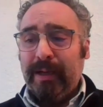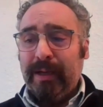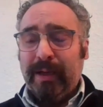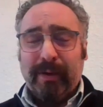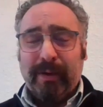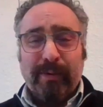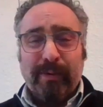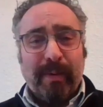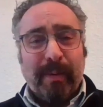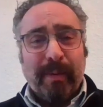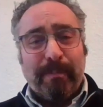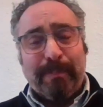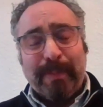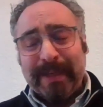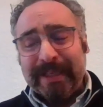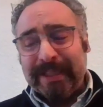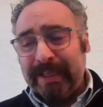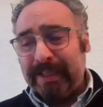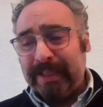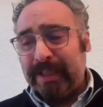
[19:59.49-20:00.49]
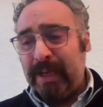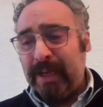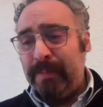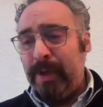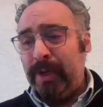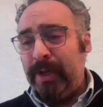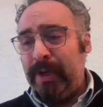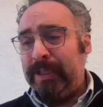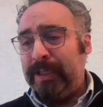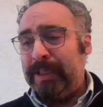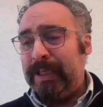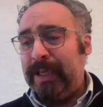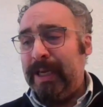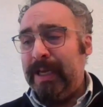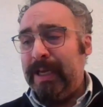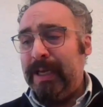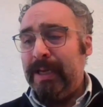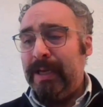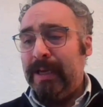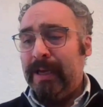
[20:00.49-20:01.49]
you know, the business
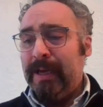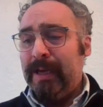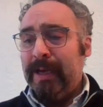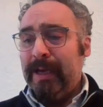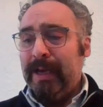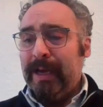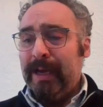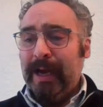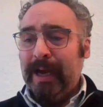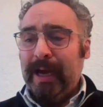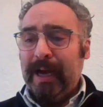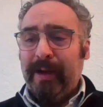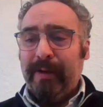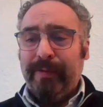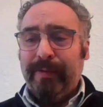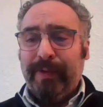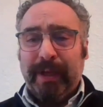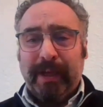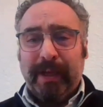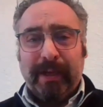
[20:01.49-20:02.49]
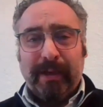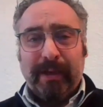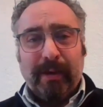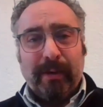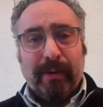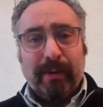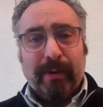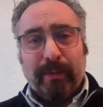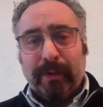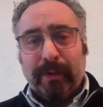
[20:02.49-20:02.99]
community, the